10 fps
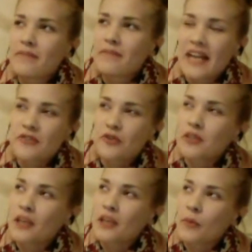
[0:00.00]
tantrum
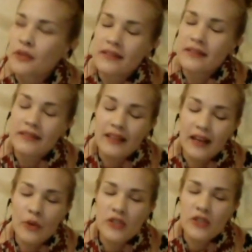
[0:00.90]
or something that
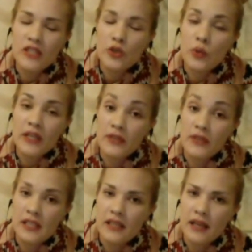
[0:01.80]
I wanted to quit
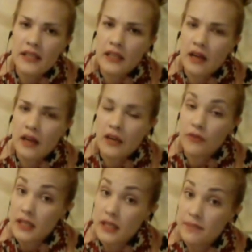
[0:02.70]
physics. I didn't like
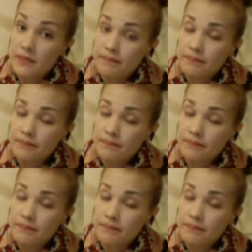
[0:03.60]
physics.